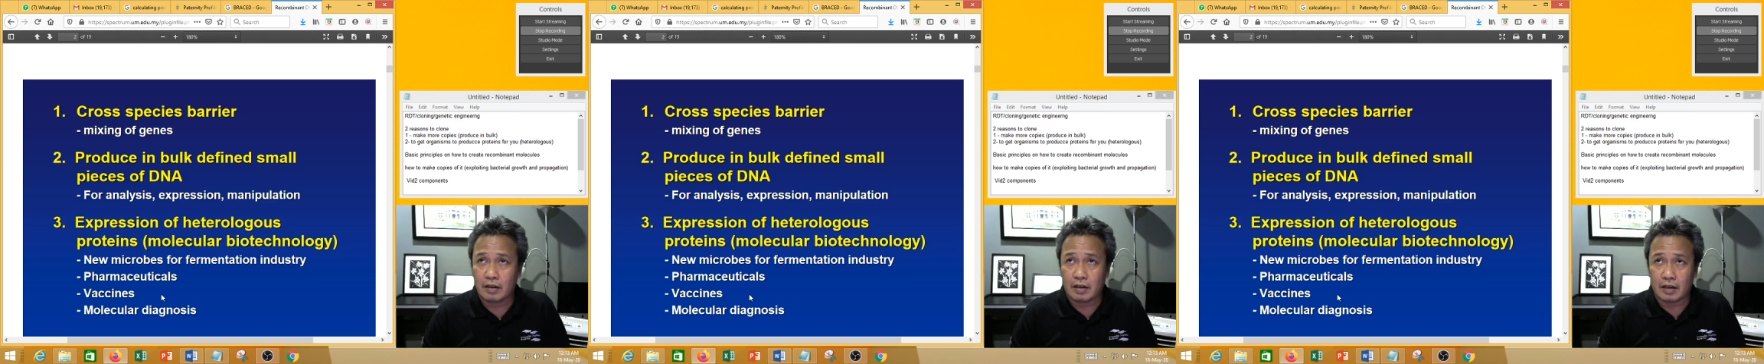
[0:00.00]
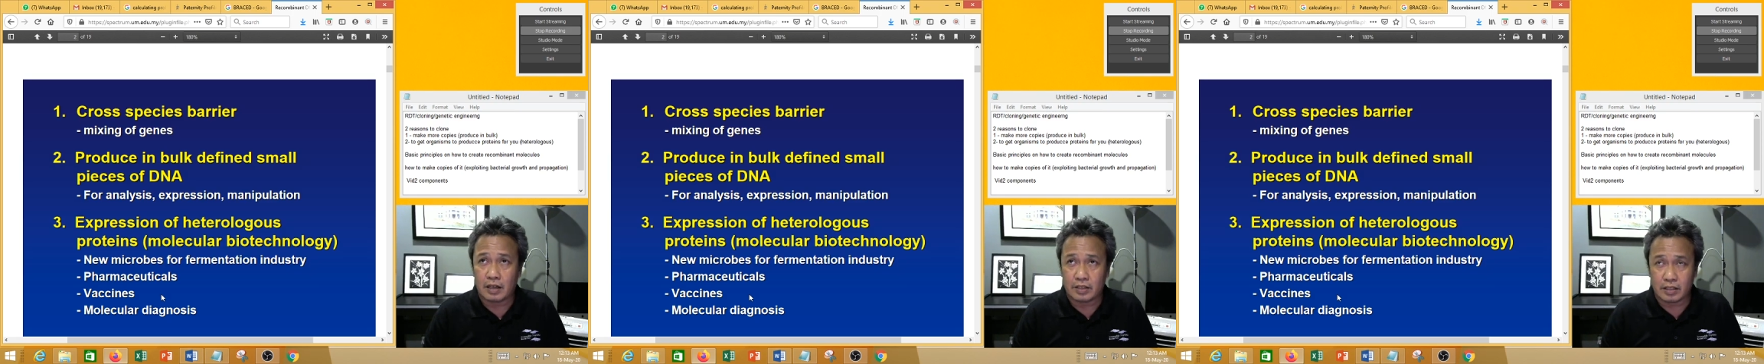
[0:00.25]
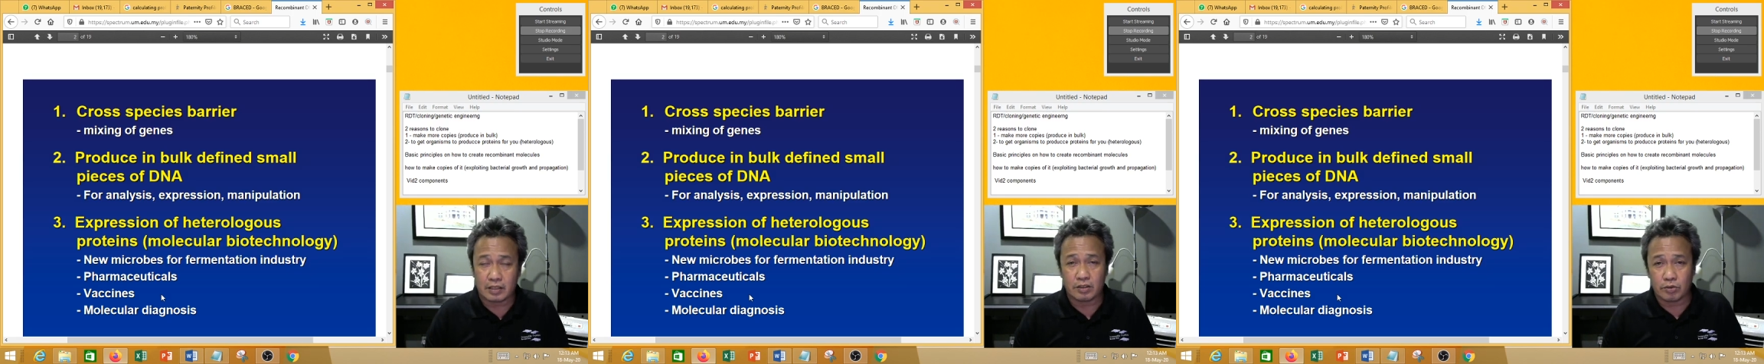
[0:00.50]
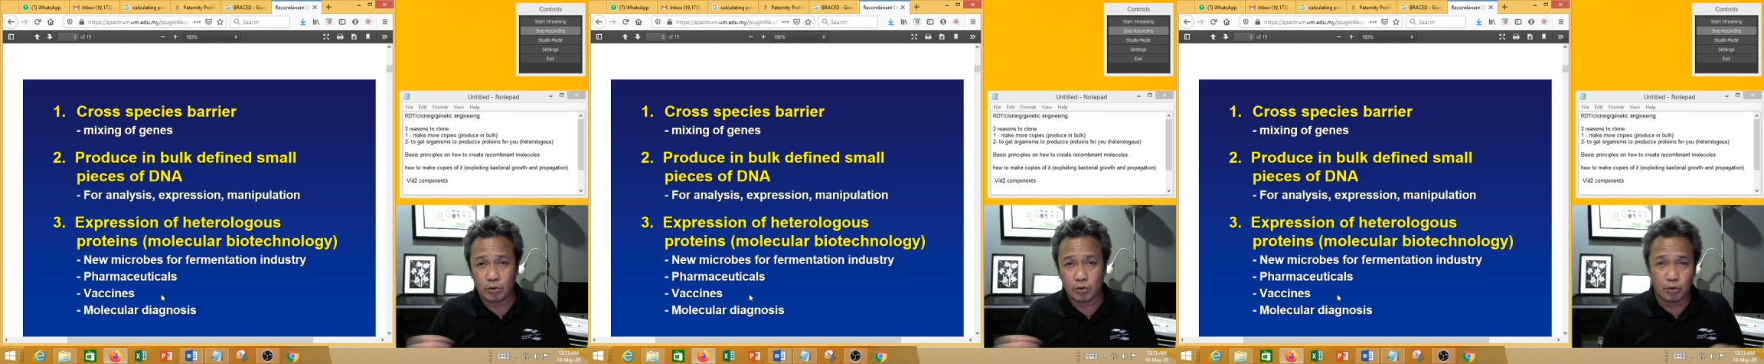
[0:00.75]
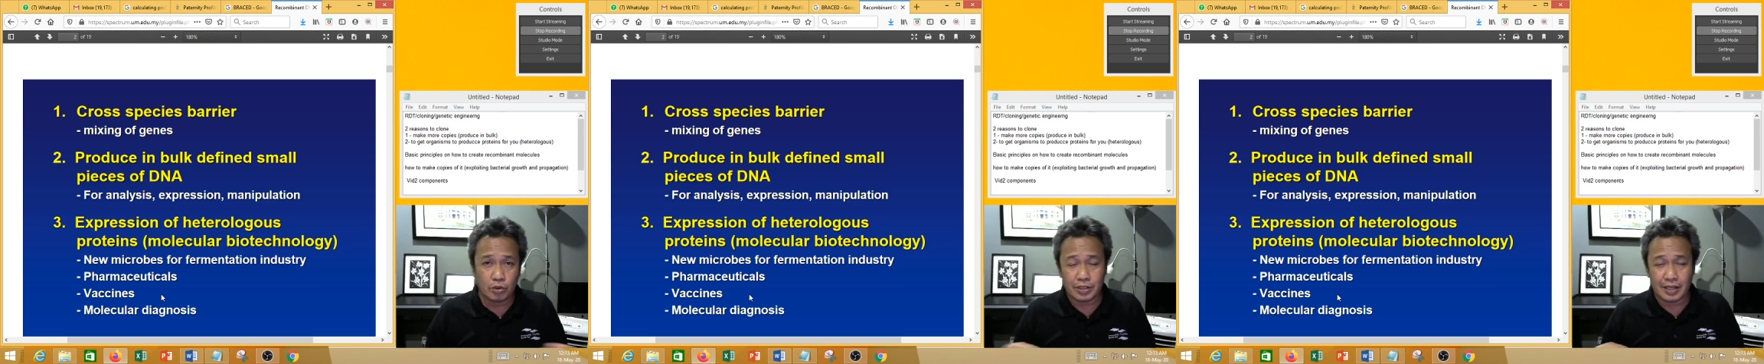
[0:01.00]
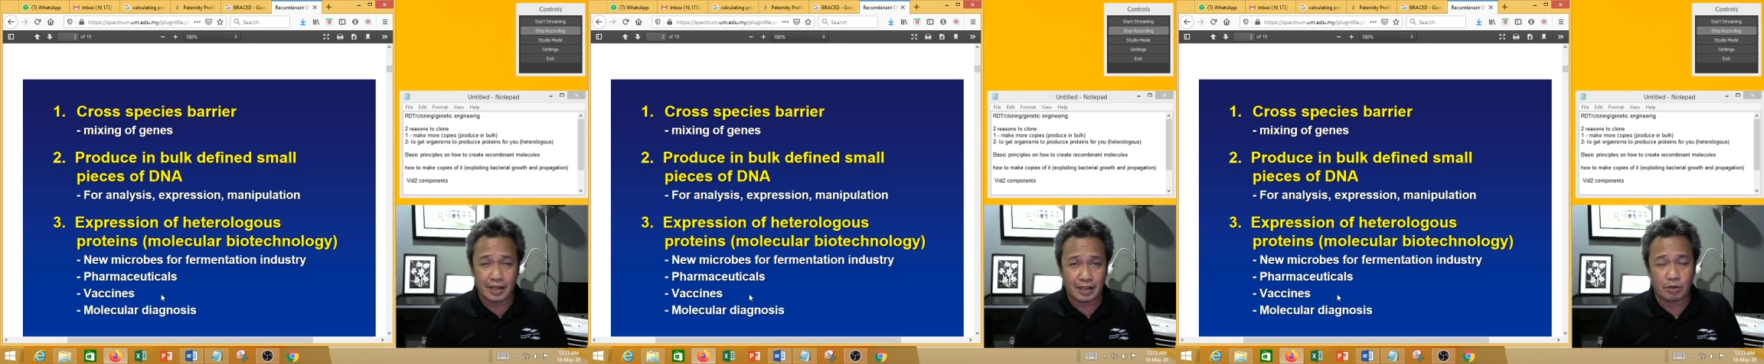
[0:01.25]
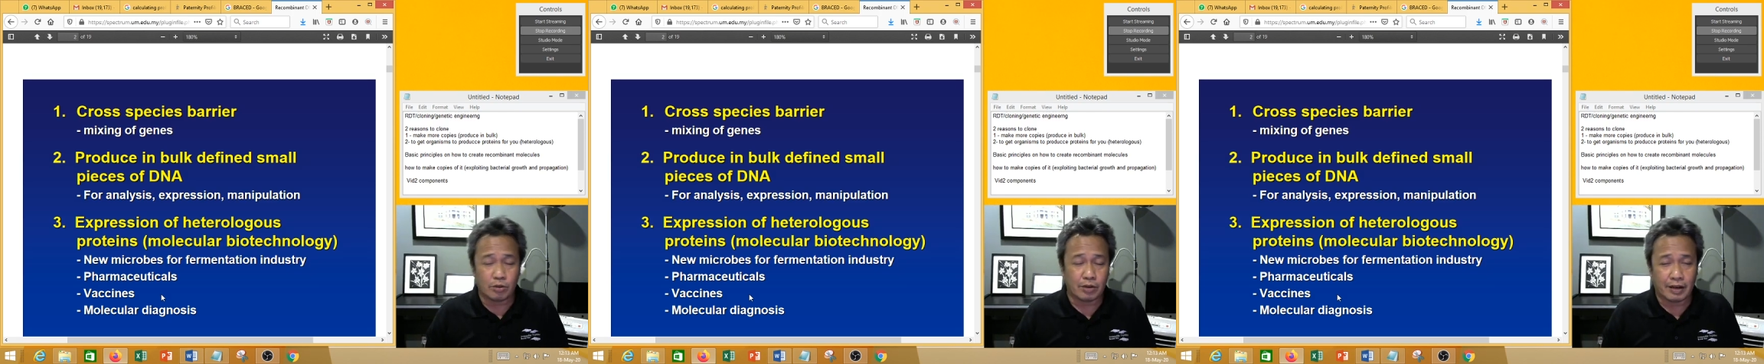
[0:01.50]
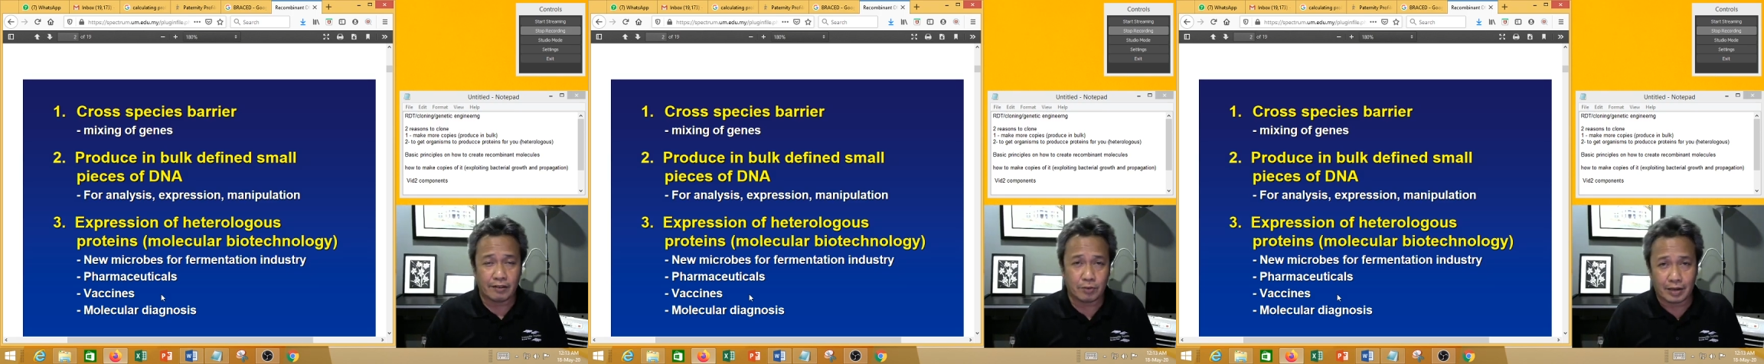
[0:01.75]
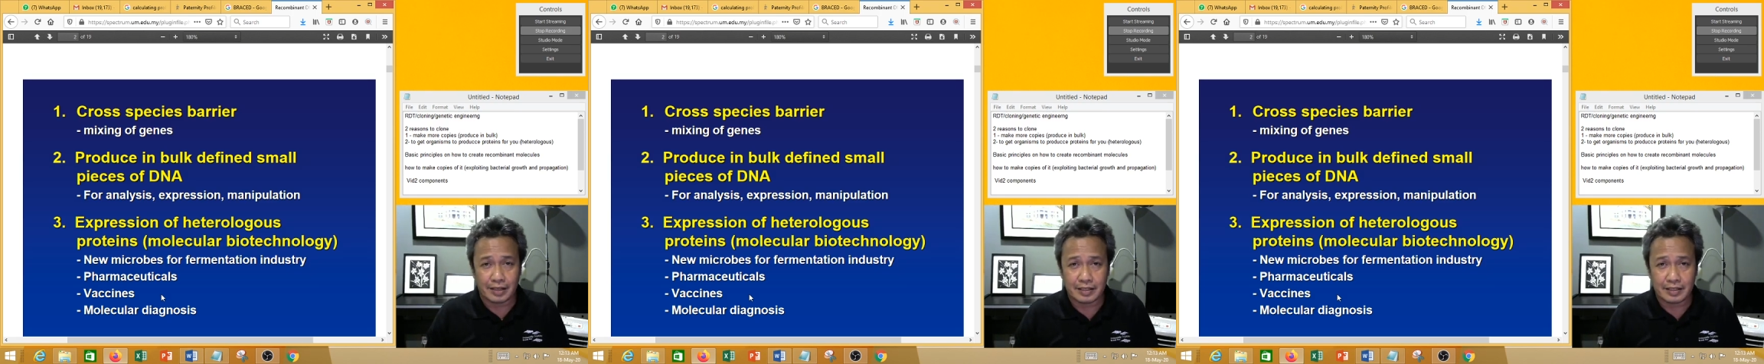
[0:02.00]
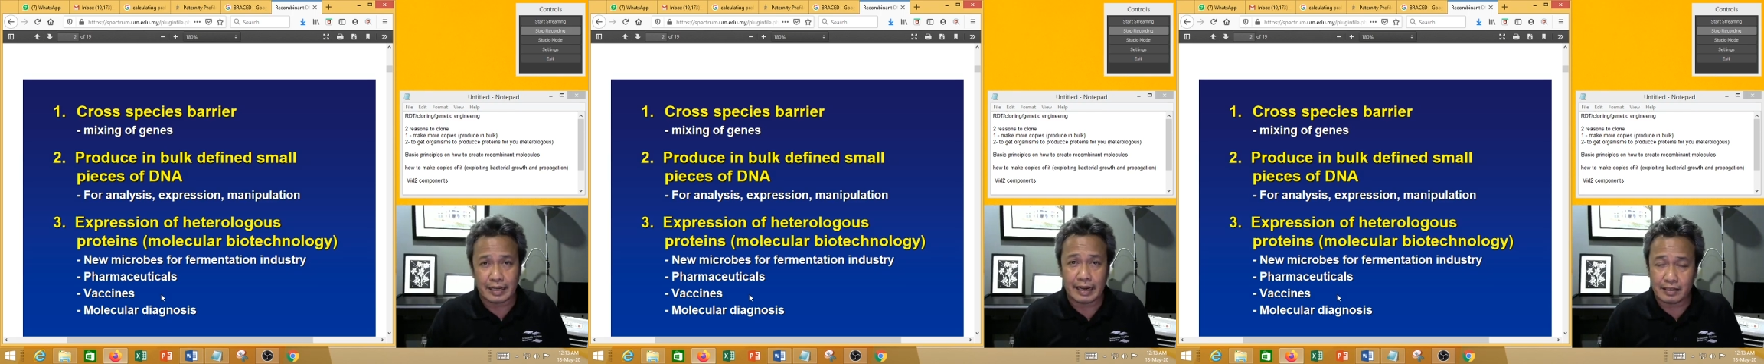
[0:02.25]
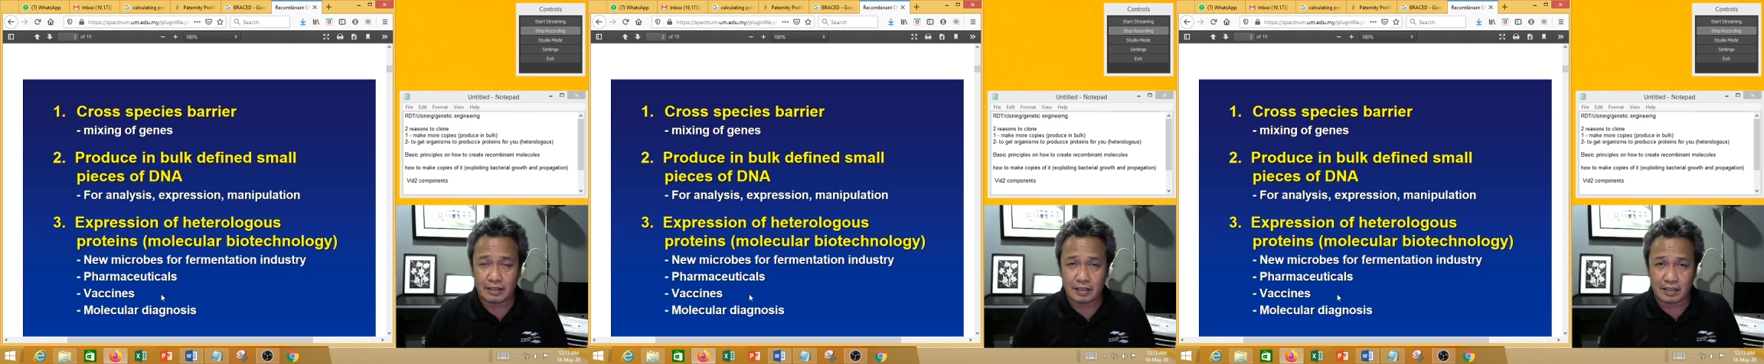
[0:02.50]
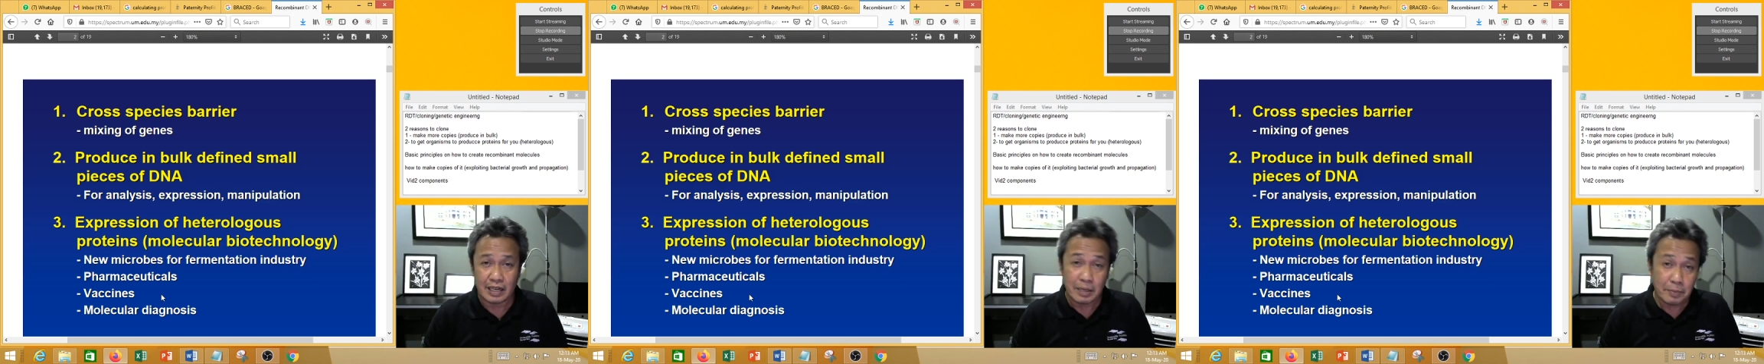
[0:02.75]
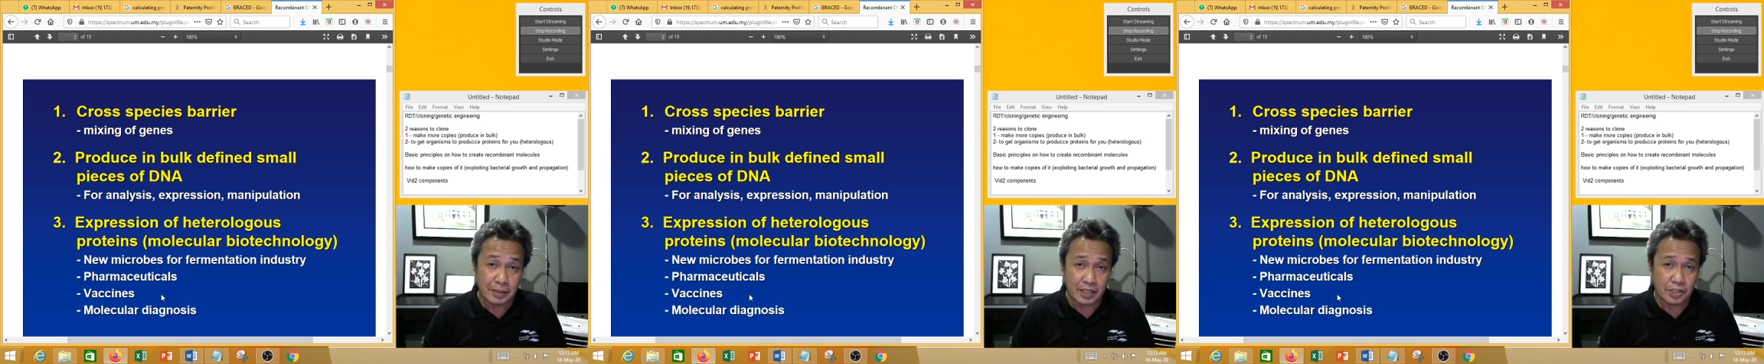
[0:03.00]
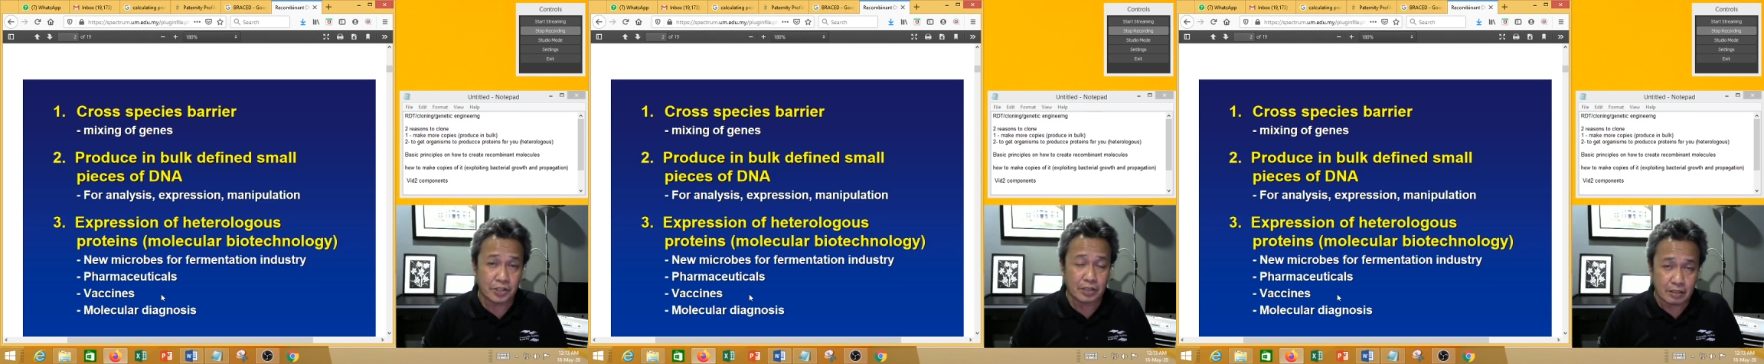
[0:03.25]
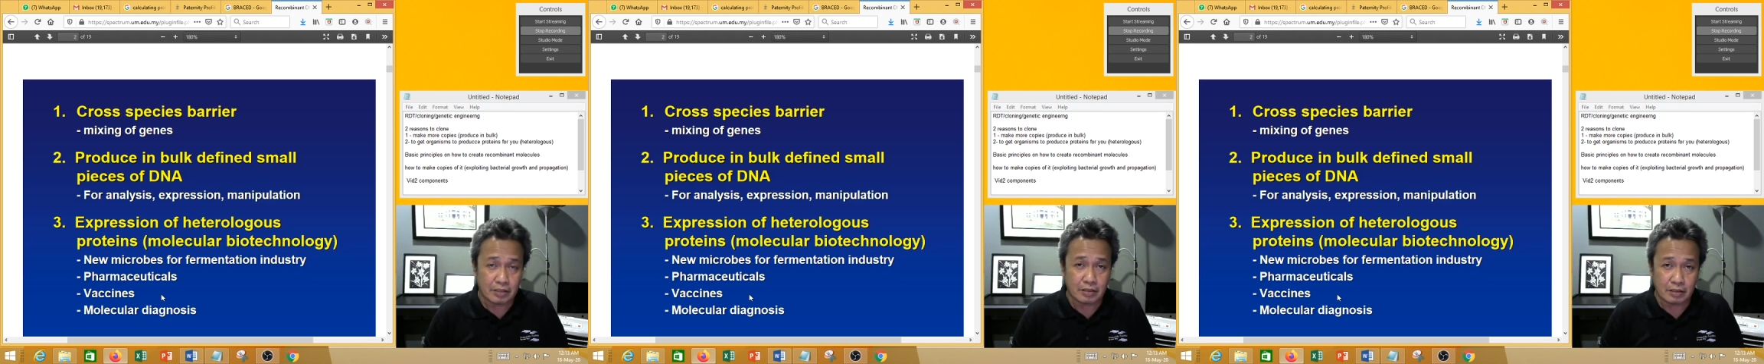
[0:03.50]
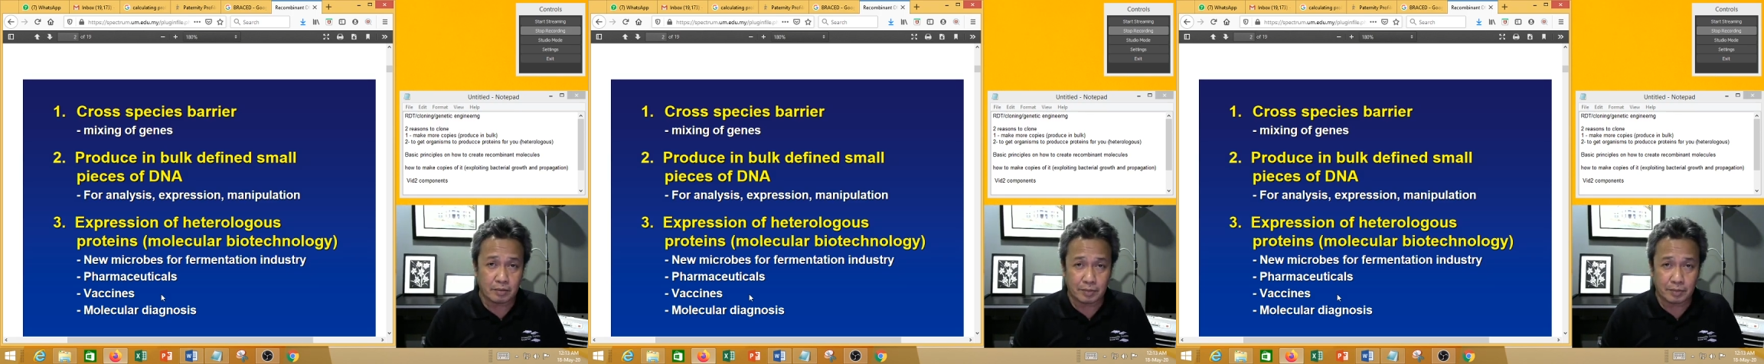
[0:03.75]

certain rules that you have to understand, certain limitations,